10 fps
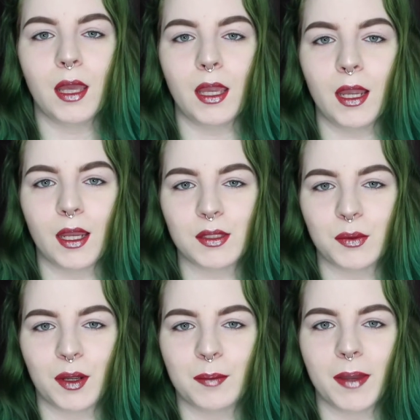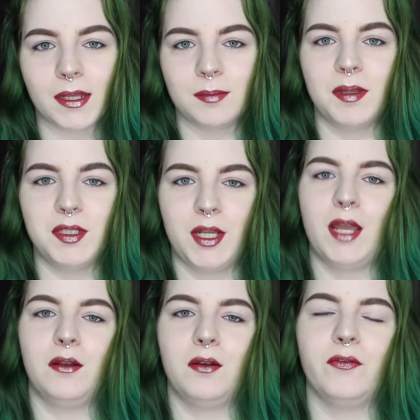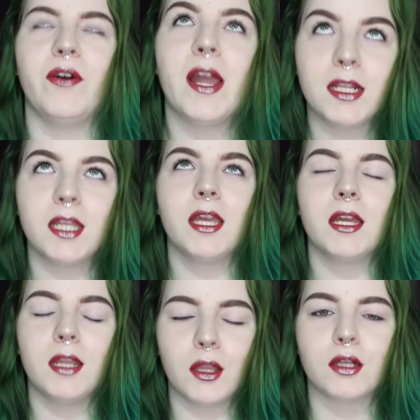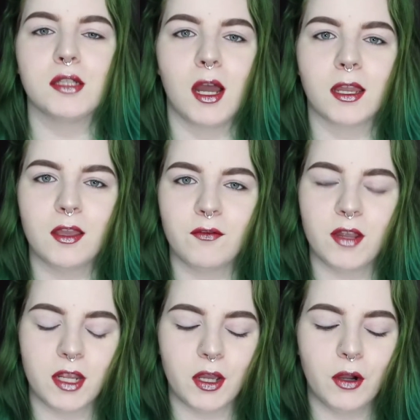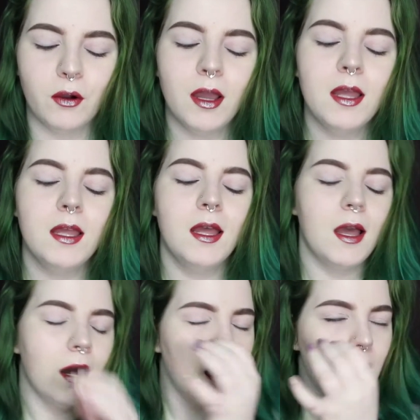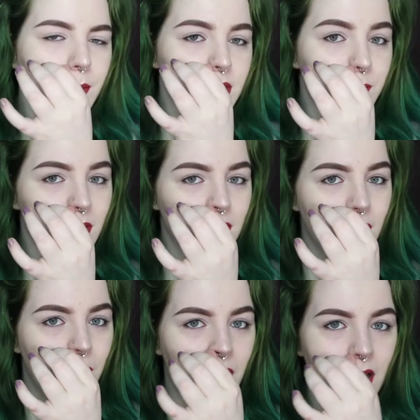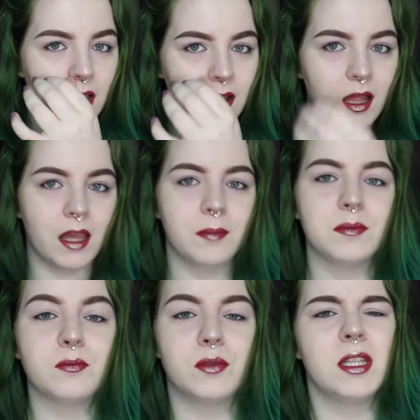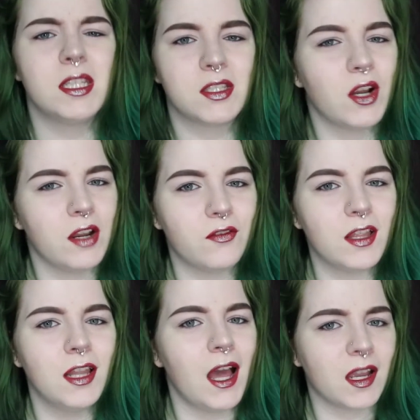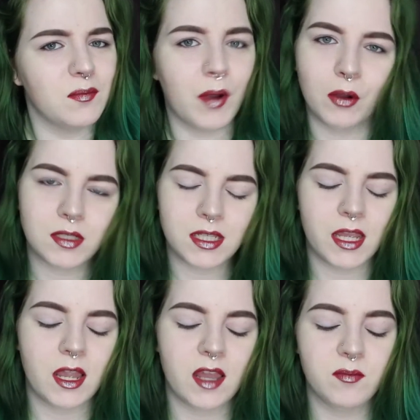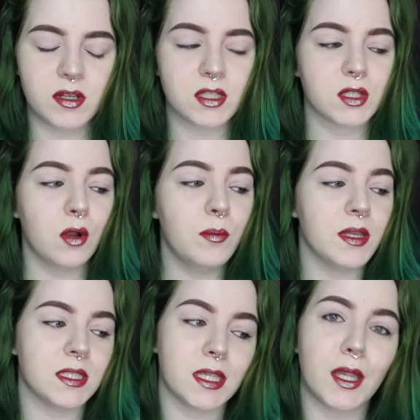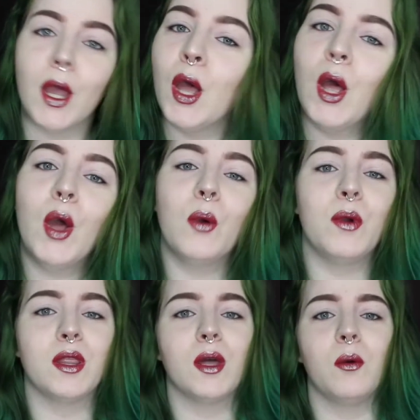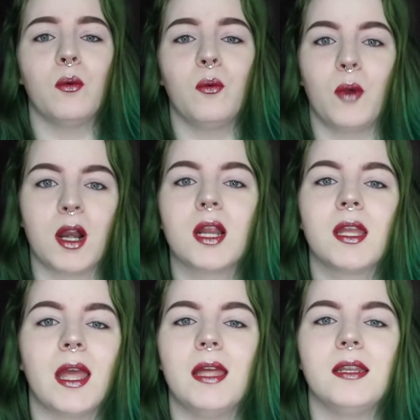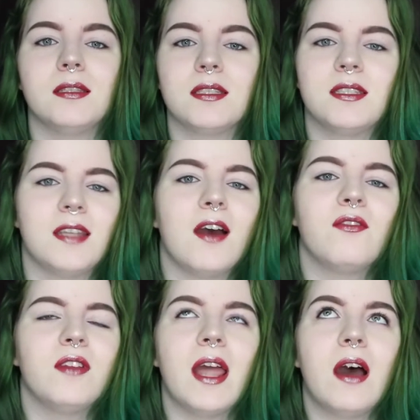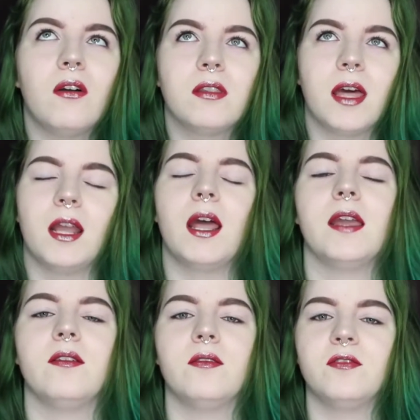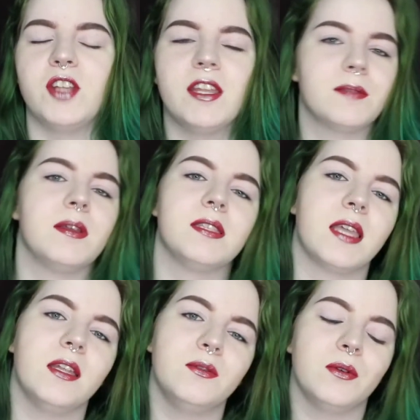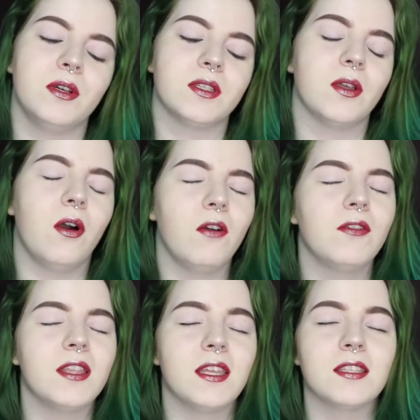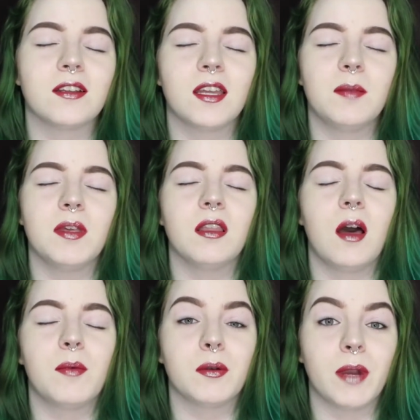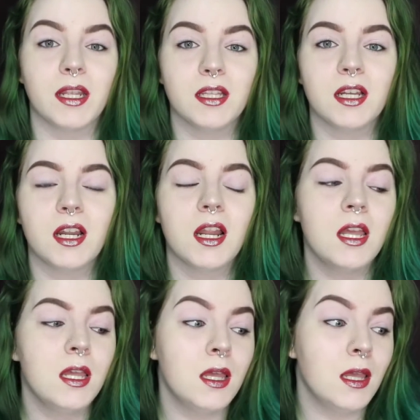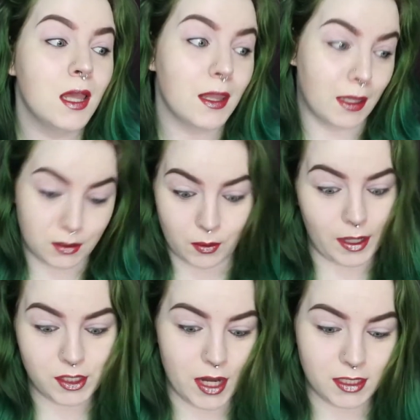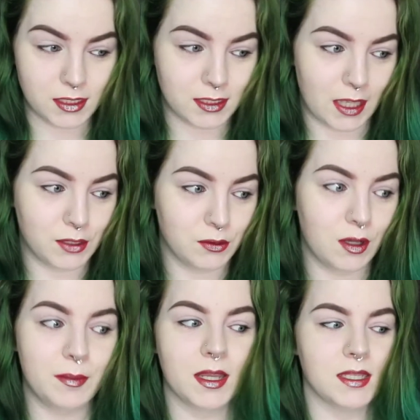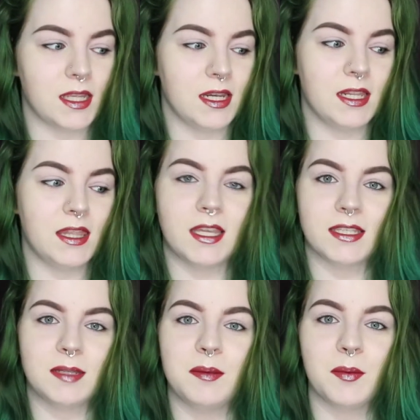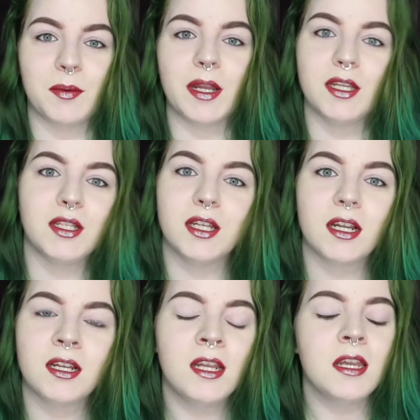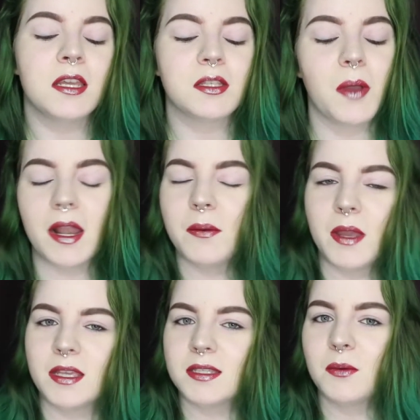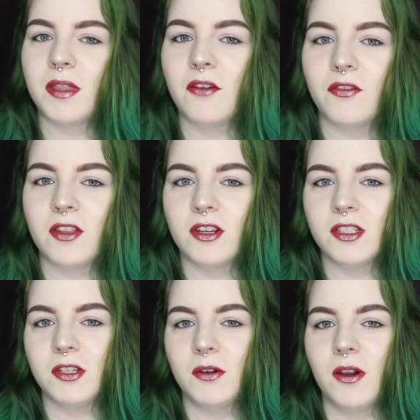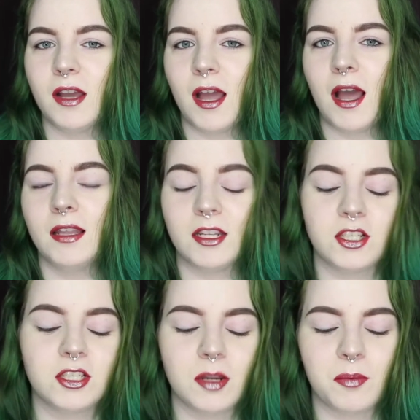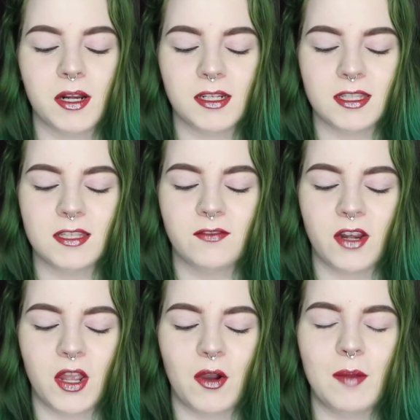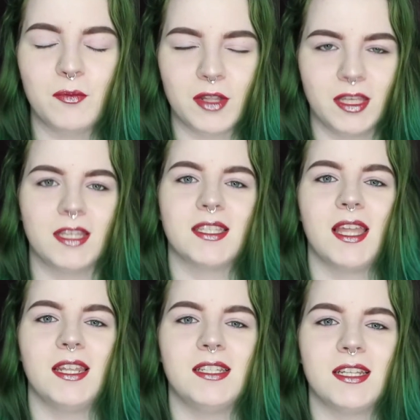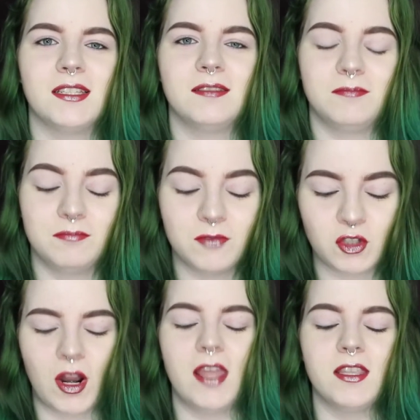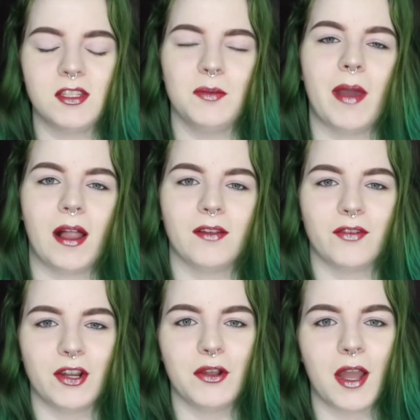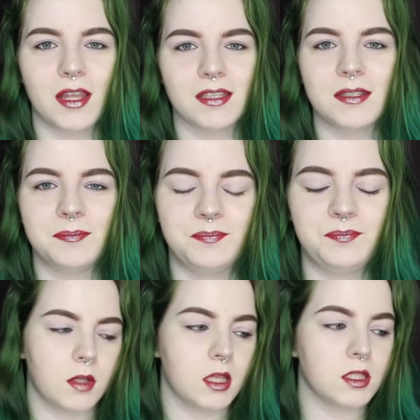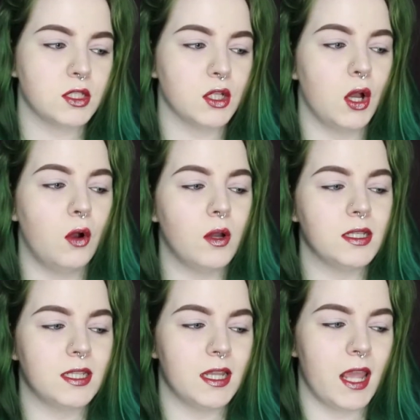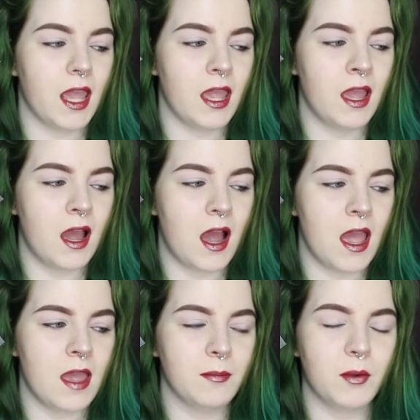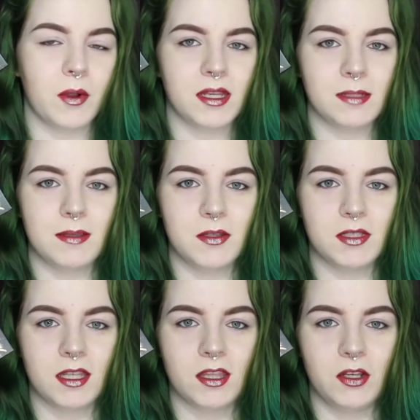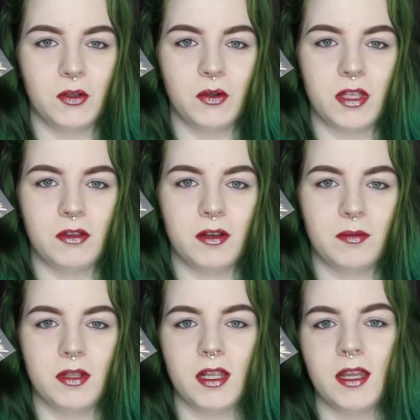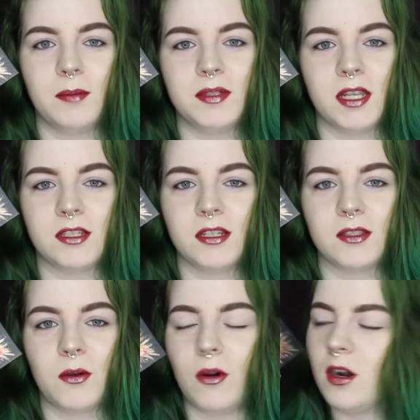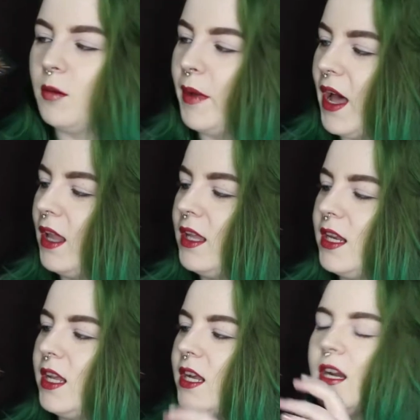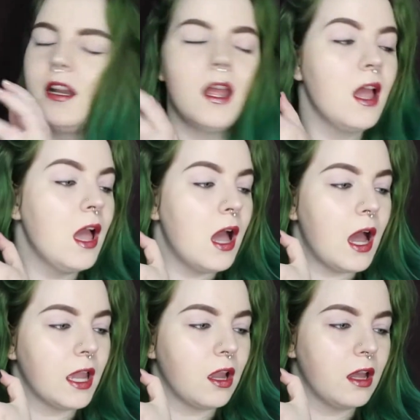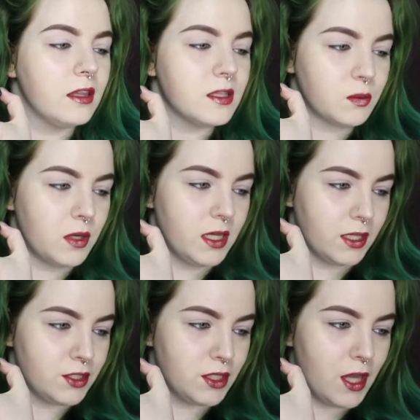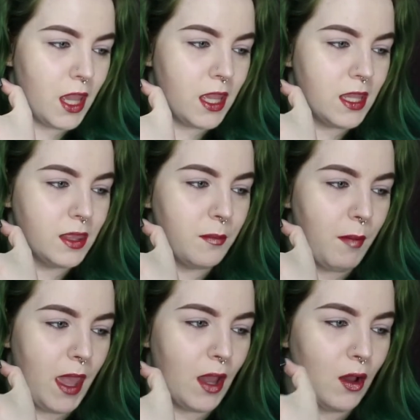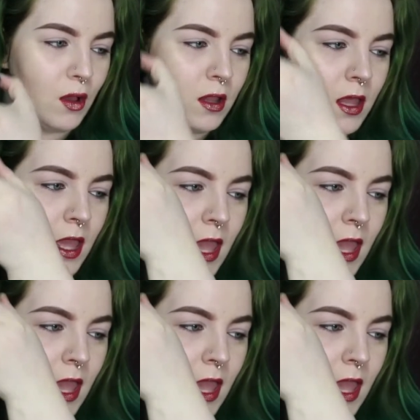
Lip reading: Hey guys, welcome back to my channel. Finally, another talking video. It's been a little while. I'm really sorry for the lack of posting. I've been so busy with work and stuff now that I've changed my schedule, so hopefully things are going to be a lot more regular. That's why I changed the schedule, because I need things to be more regular. So anyways, without further ado, let's just jump right into this video. I'm really excited to try this new palette for you guys. So today I am going to be using the new Huda Beauty Obsessions Coral palette here. I got this one yesterday in the mail,